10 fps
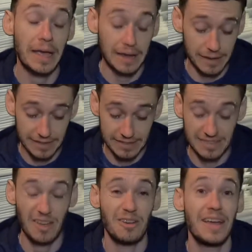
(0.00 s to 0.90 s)

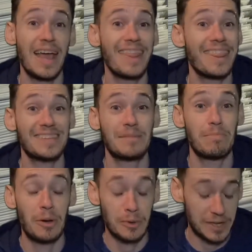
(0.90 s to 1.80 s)
so that's a
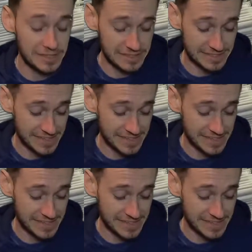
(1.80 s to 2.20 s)
bonus.